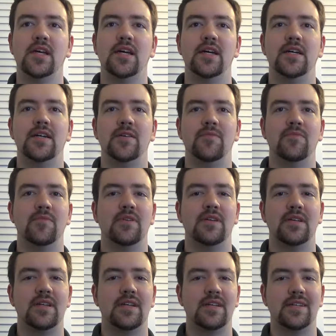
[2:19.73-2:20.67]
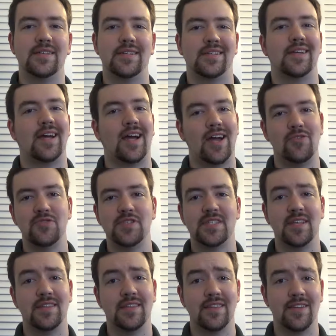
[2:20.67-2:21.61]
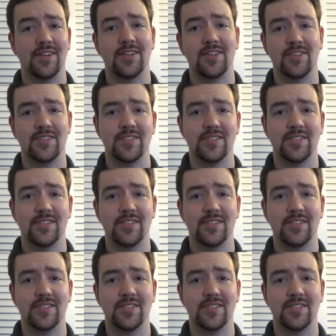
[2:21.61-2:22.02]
I would say that their